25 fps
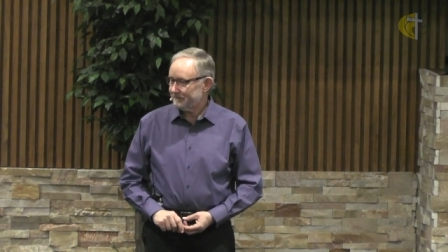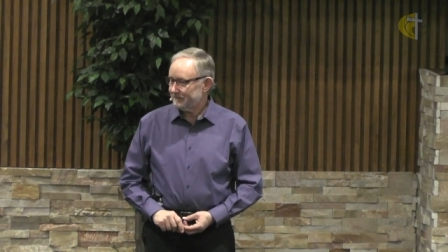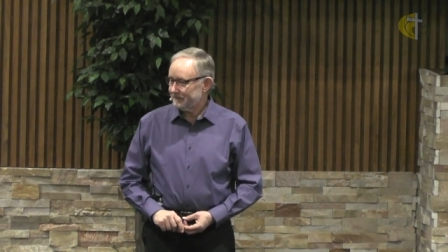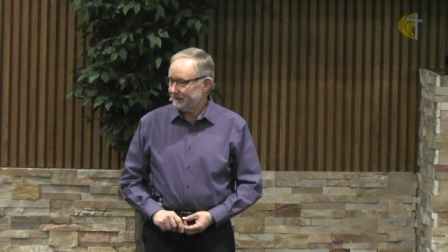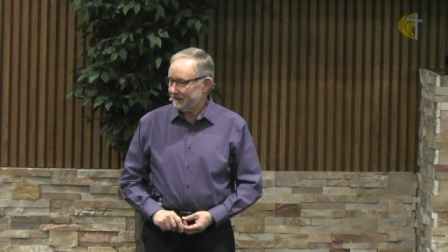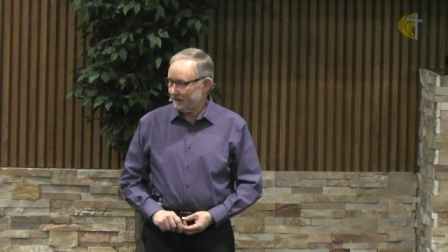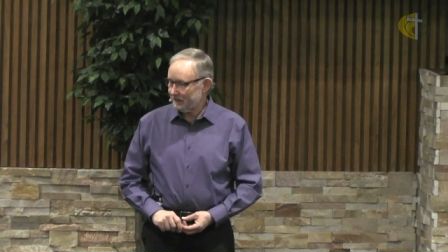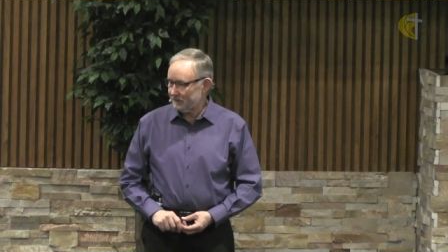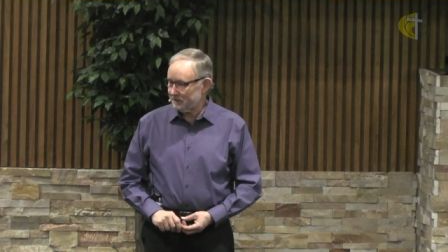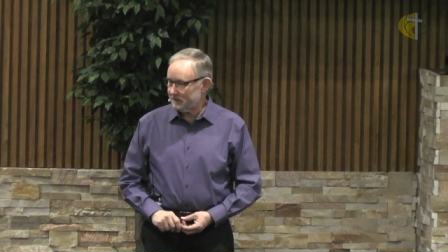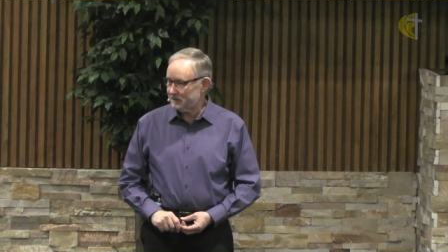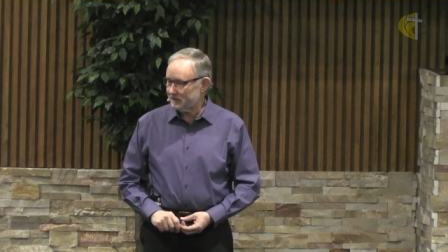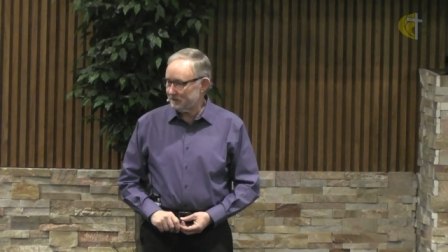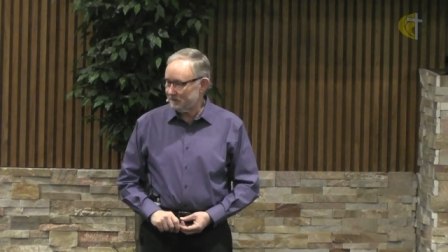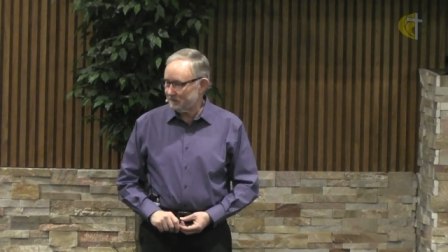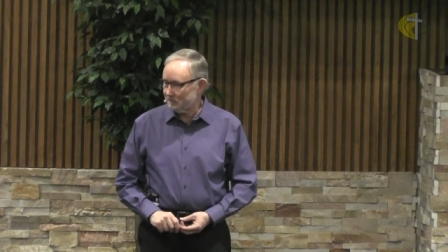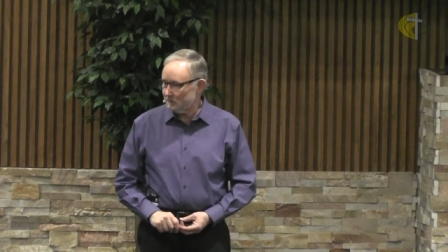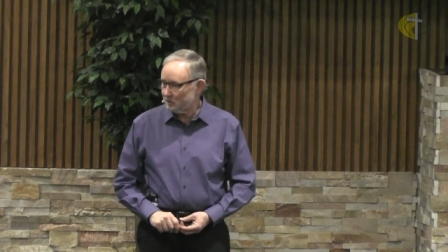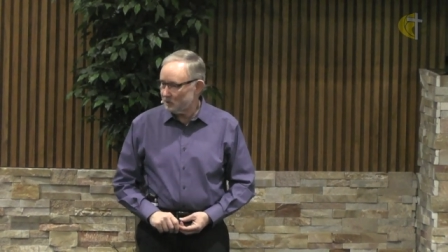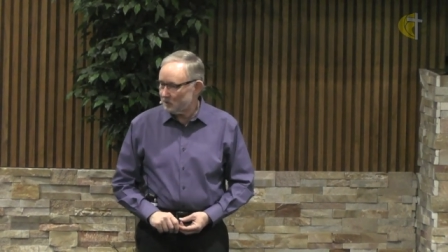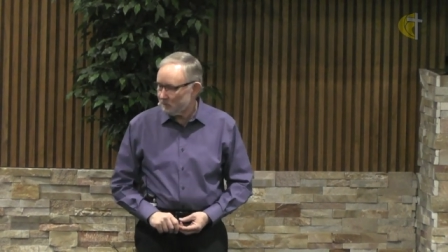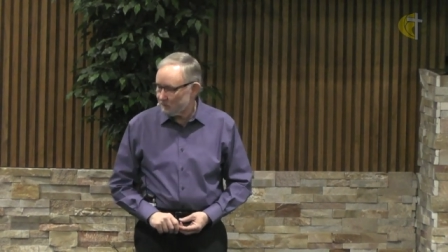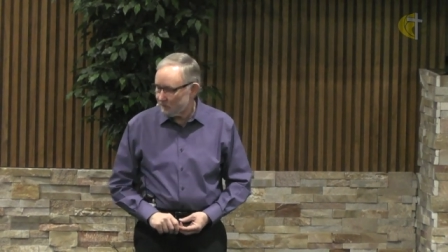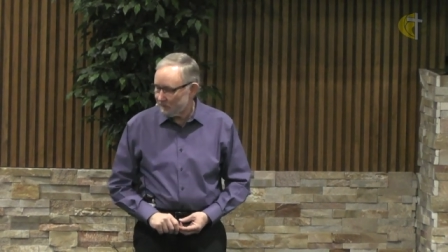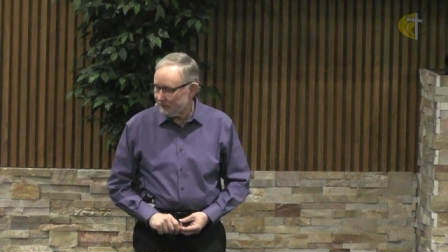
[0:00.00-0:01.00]
How are you going to
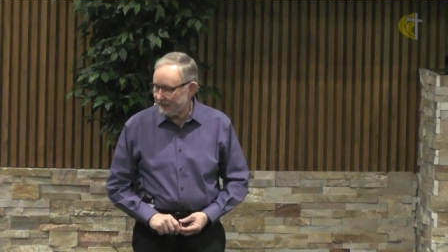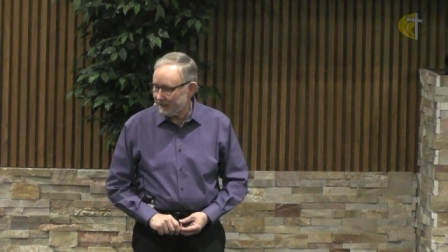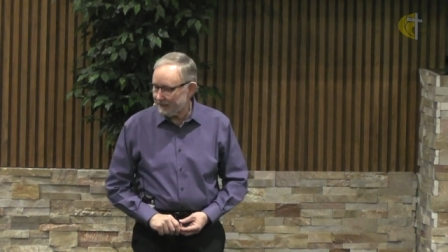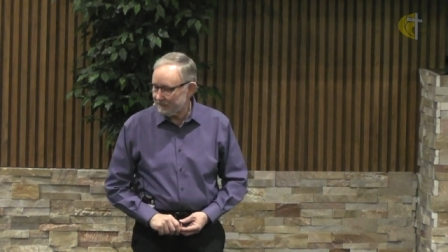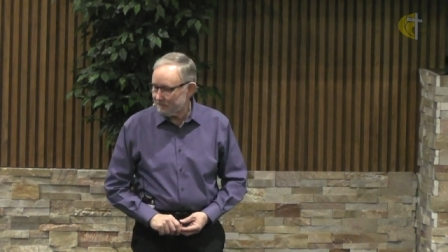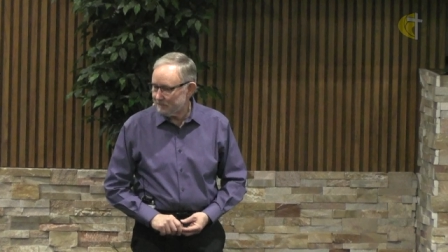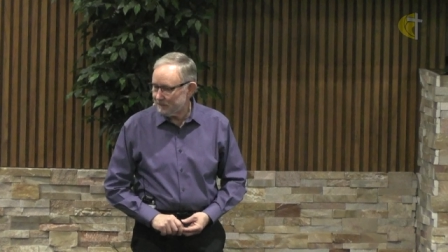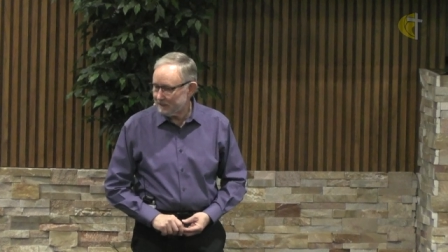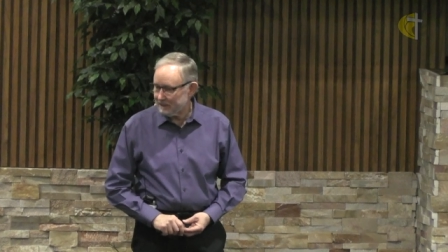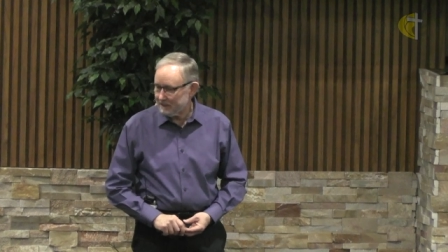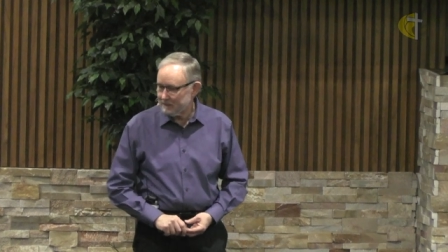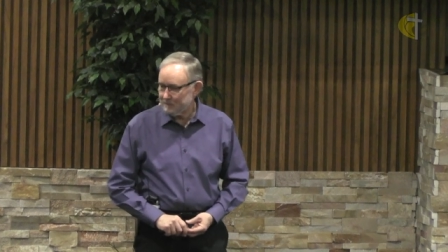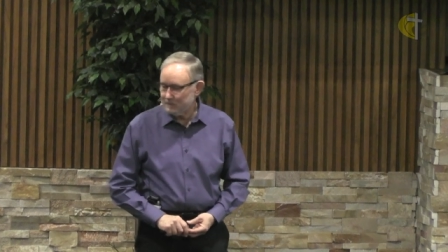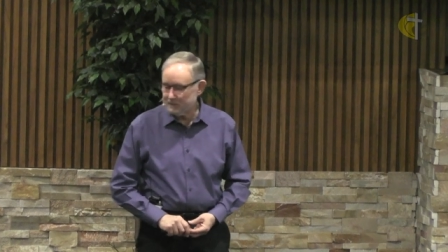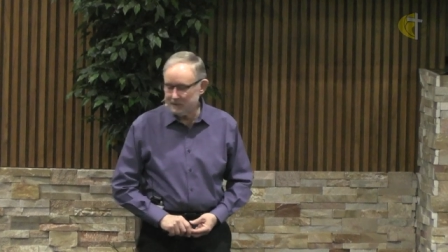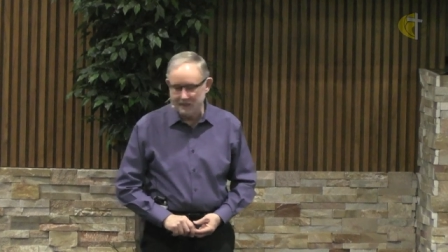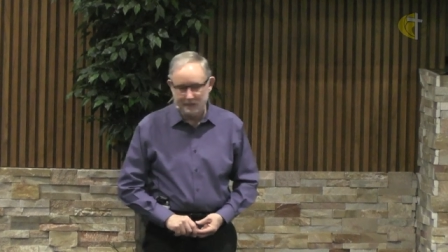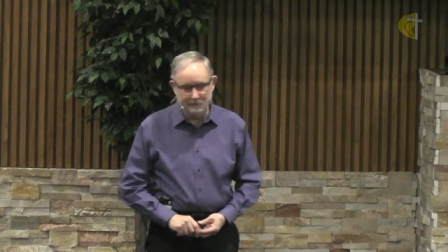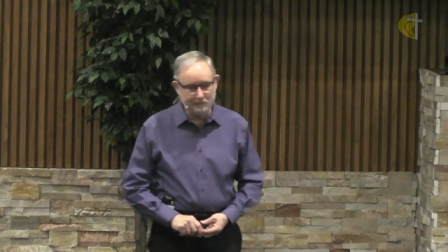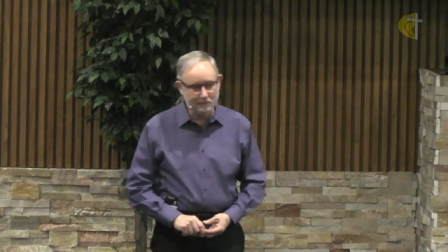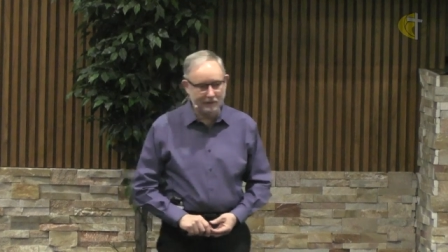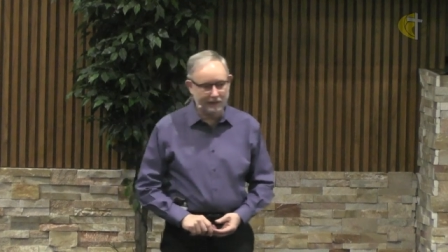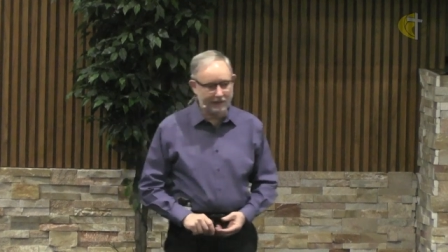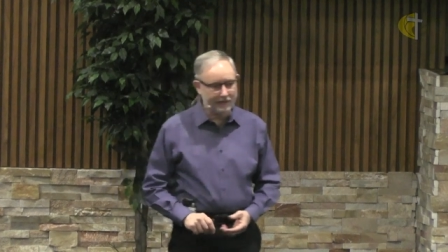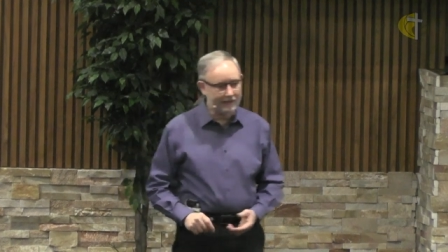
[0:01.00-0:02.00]
move that many
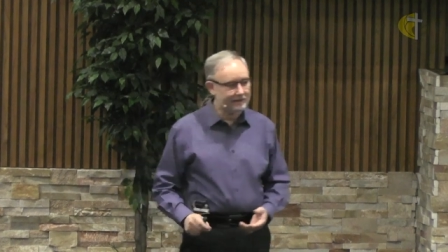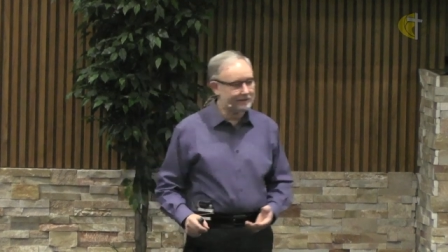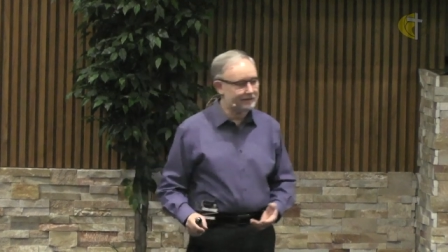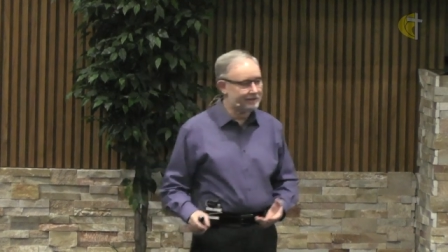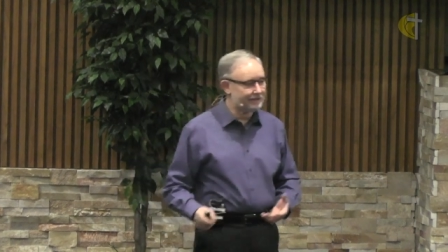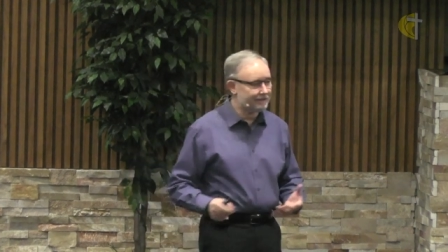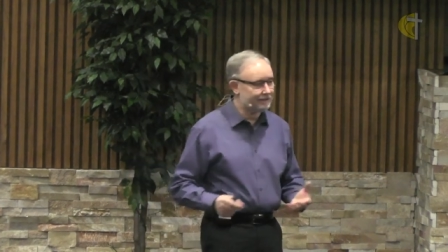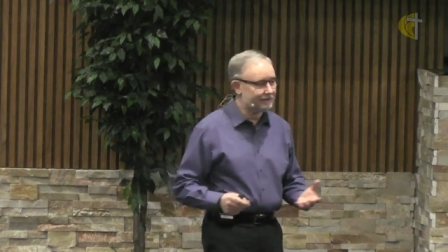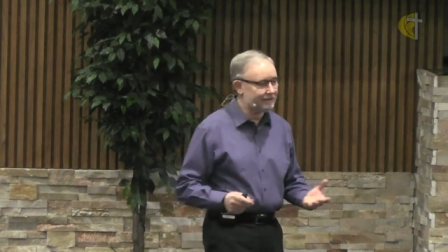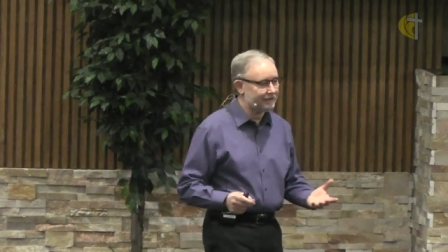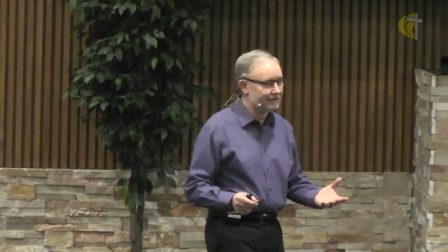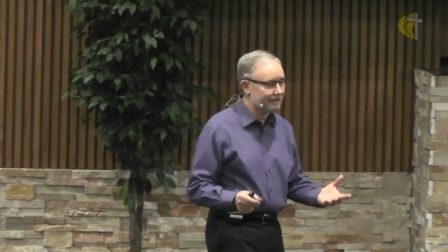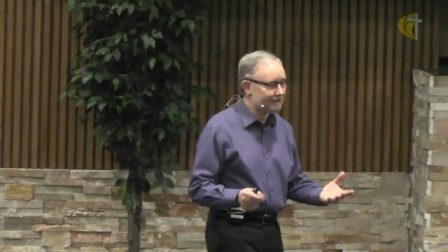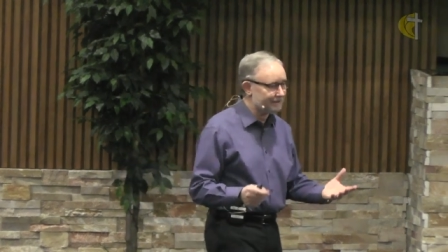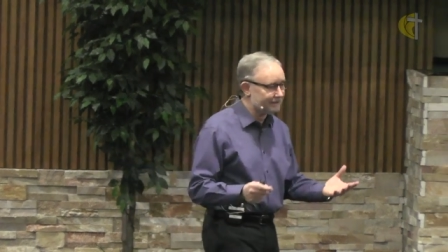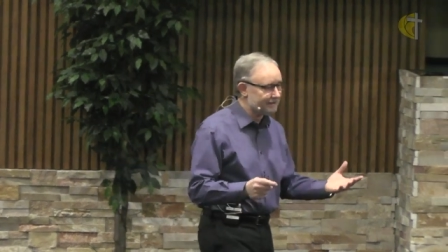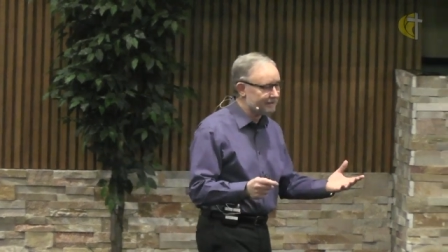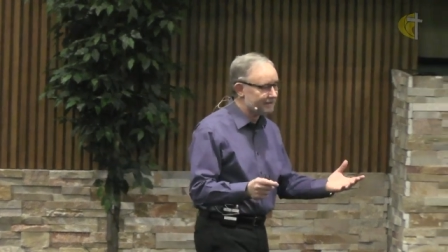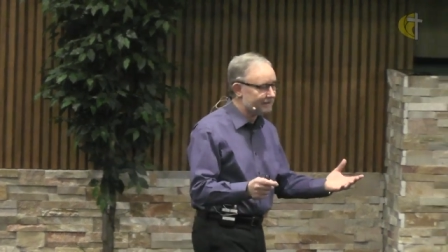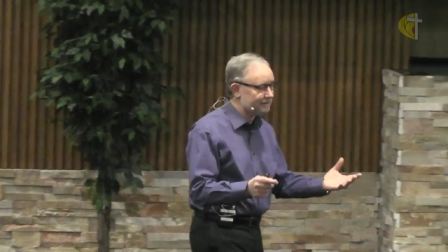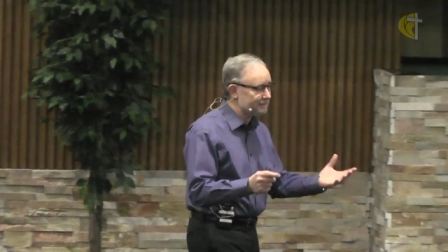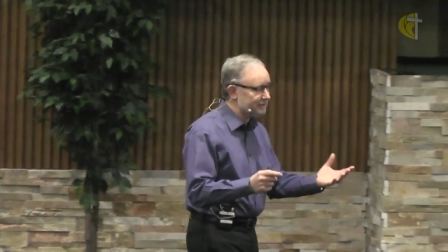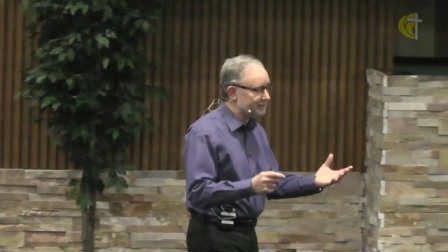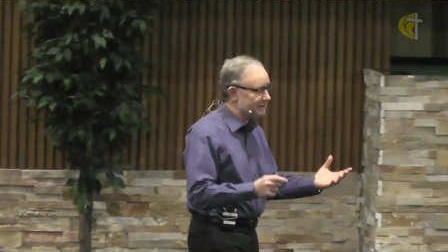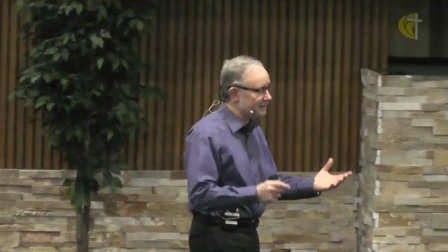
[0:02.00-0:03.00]
people? How are you going to get
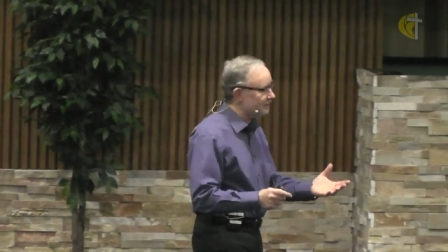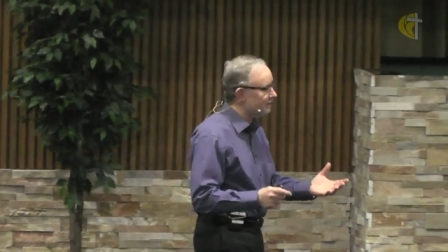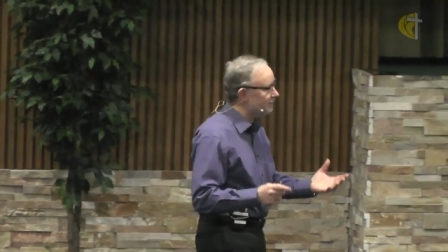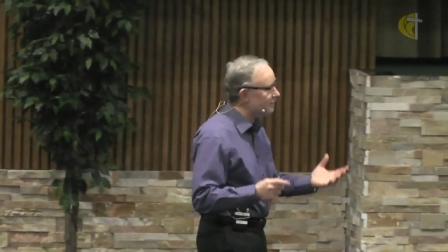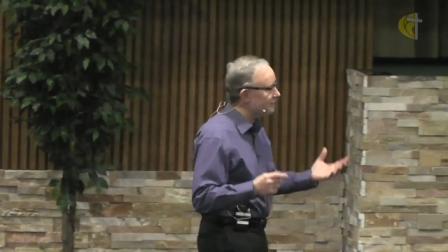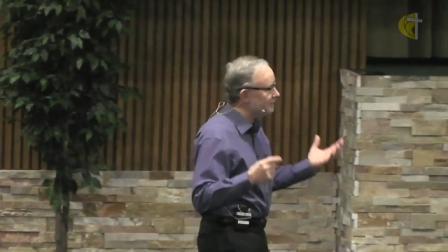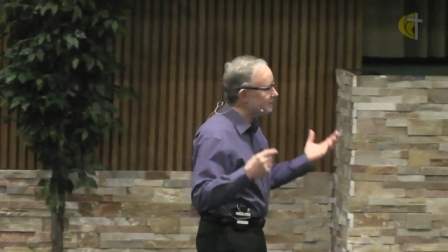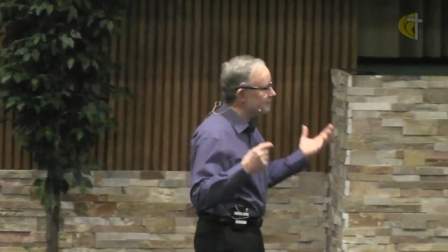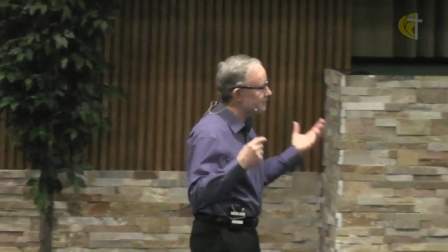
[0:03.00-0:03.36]
them to go?